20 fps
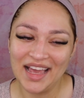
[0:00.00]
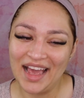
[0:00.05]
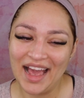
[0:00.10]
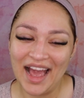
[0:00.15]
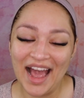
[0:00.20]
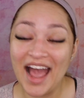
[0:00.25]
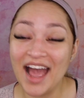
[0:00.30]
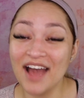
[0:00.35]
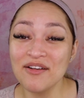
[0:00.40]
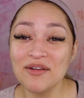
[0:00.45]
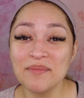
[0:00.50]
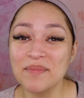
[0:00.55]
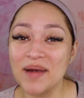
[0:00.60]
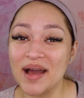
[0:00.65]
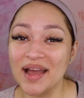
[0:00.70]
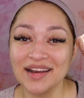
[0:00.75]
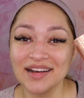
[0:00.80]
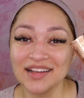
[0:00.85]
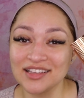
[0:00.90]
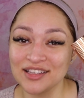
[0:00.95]
haven't
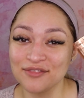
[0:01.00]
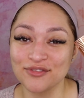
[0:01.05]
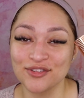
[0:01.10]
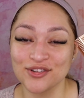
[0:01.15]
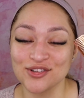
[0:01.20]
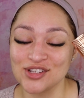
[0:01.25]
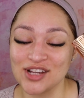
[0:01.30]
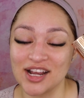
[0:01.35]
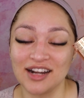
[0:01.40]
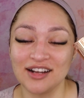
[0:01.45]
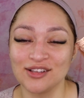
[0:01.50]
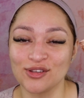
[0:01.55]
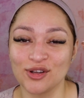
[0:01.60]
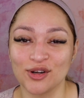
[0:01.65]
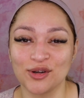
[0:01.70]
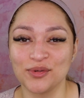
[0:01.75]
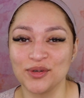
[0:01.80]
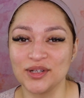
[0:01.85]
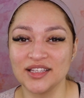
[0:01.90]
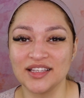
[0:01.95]
bought anything from Charlotte
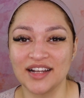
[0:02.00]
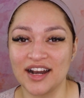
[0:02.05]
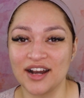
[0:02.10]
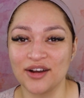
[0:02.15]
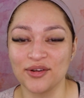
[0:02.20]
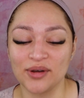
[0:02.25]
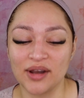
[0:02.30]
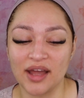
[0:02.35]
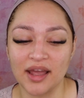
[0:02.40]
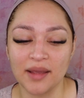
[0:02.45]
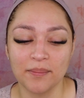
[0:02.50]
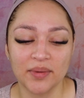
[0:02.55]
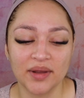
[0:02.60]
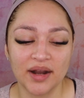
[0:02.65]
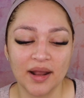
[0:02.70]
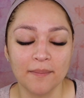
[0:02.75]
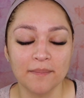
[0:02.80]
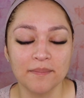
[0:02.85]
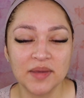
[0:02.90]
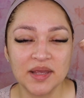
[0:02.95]
Tilbury that I don't like, but
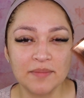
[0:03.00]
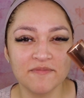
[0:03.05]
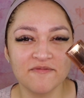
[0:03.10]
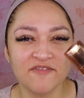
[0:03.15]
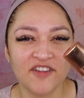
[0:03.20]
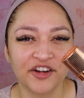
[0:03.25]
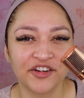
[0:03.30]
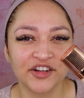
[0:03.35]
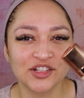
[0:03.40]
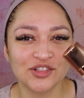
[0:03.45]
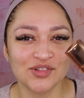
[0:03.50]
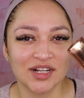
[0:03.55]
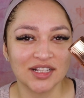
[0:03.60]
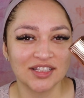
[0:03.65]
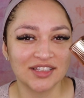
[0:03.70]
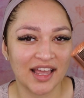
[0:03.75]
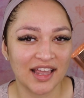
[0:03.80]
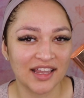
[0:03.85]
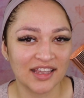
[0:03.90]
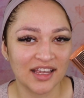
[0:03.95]
I'm being very
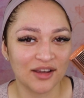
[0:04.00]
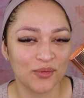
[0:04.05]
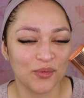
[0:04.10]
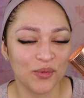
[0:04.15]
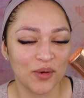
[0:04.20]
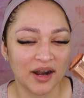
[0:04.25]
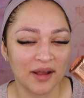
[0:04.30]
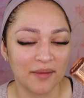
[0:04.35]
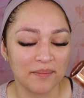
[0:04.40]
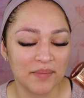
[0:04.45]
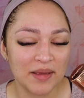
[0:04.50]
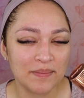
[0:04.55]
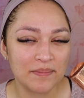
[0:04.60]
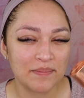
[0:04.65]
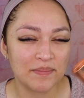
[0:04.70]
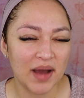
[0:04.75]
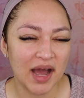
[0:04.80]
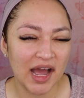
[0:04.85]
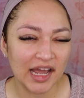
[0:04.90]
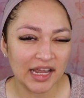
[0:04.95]
strategic what I've been
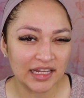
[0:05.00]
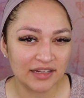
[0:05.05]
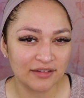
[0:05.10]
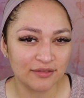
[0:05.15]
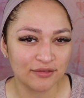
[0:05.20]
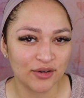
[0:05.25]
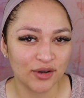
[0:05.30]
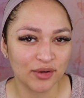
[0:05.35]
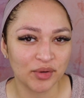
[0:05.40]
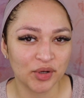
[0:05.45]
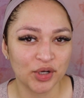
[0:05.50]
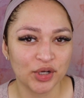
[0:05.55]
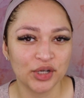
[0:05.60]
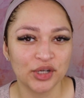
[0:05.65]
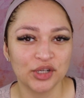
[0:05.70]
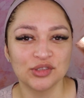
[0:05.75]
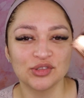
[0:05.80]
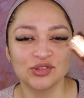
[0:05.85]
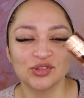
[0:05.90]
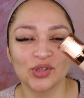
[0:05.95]
buying from
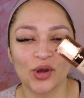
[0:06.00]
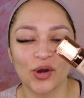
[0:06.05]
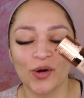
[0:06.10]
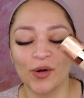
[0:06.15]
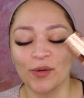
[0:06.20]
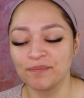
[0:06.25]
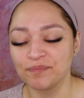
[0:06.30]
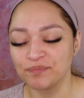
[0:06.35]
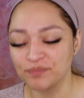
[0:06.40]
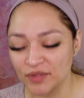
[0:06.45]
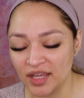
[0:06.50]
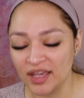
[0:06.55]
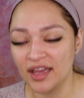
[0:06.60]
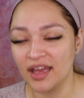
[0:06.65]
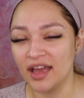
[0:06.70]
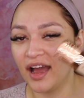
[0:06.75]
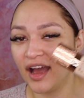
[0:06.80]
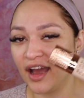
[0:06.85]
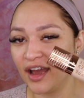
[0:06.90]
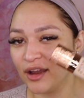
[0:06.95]
her. So
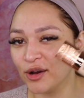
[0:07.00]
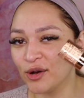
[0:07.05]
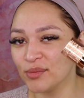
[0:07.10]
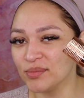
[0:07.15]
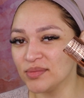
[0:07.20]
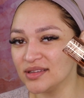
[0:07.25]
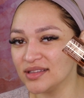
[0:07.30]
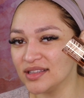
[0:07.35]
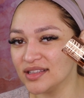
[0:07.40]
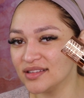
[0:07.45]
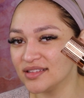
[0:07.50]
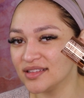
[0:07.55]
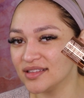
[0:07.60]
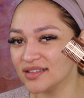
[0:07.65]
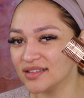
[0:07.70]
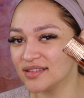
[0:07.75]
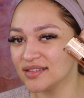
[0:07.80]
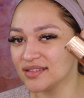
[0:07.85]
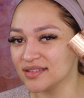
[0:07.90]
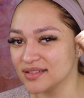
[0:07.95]
I hope that this
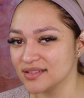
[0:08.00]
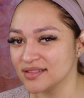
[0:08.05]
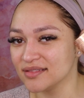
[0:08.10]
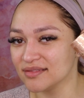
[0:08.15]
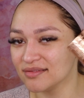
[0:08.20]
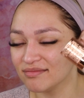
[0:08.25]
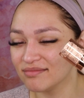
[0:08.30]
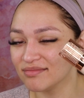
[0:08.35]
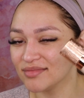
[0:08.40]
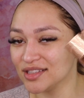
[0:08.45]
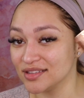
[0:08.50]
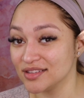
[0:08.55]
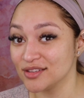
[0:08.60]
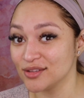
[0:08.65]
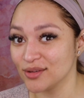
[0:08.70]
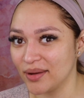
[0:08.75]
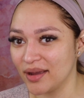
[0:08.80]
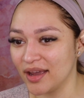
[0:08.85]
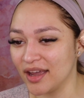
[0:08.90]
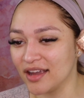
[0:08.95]
is
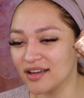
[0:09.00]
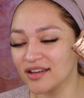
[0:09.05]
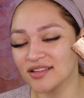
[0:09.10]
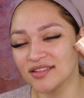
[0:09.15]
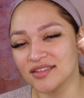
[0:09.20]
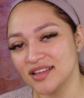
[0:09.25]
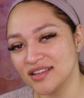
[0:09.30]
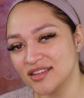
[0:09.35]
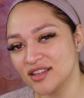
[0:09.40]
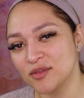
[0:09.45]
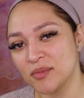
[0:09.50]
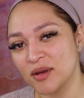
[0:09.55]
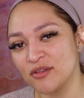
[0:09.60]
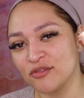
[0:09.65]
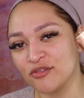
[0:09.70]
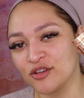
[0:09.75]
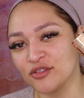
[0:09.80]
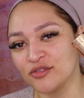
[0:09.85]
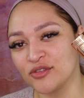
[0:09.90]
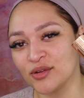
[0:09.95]
okay, because this is my
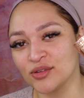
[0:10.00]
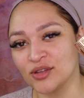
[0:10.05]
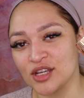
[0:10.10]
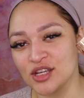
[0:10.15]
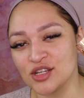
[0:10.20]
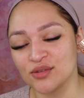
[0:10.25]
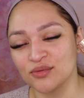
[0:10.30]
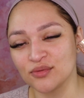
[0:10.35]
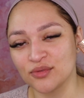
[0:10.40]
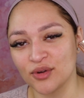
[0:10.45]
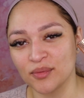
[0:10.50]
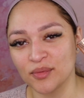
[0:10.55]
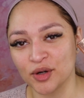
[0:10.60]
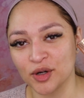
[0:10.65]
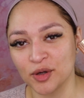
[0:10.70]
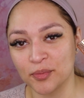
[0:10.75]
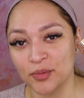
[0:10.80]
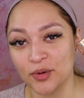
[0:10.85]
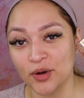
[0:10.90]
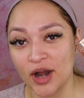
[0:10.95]
first foundation from
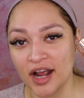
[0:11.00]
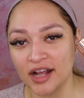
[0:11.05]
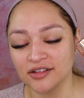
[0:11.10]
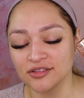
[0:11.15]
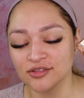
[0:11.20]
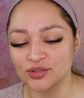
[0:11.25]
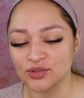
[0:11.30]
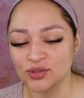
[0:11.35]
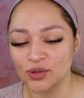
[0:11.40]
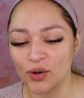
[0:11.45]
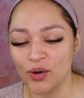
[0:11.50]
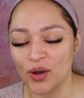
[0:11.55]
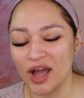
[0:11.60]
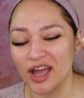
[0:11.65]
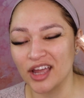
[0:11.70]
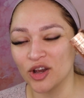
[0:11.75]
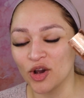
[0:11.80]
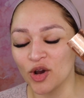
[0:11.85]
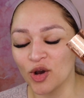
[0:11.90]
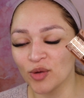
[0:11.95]
her brand, so
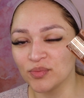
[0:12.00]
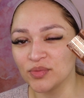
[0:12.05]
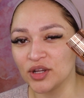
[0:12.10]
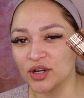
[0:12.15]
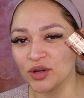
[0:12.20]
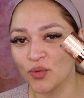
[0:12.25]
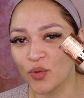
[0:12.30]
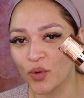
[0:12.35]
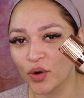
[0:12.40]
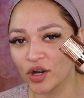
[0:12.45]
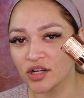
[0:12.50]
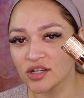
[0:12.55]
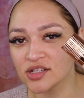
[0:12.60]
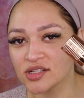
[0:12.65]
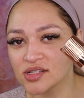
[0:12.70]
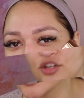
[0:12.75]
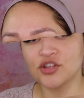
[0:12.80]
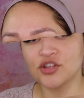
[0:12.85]
I hope that it works.